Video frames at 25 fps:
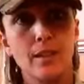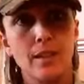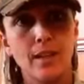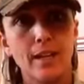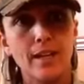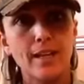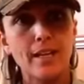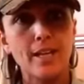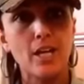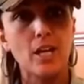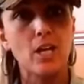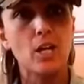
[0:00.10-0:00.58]

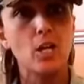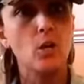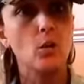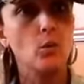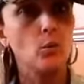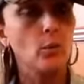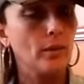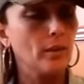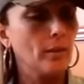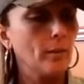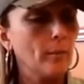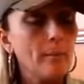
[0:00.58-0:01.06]
Hey y'all,
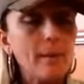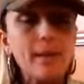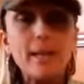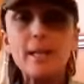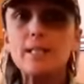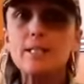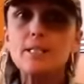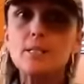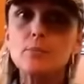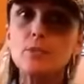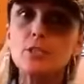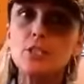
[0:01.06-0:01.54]
welcome
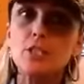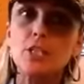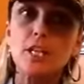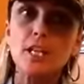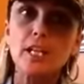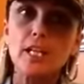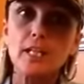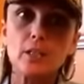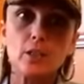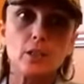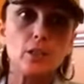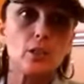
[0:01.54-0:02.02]
back to the
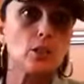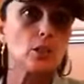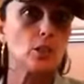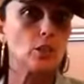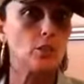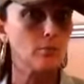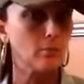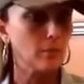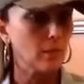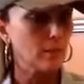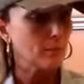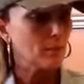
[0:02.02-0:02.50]

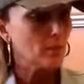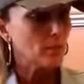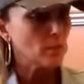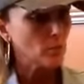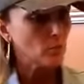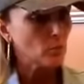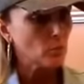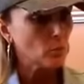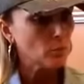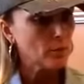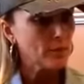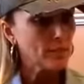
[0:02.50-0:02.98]
channel, Mama Two
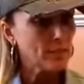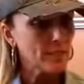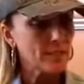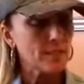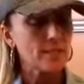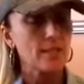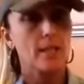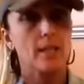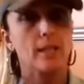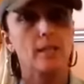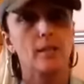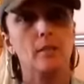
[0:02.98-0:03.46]

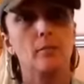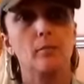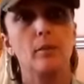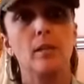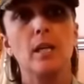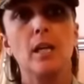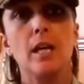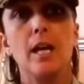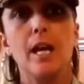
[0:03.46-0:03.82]
Boys. Um,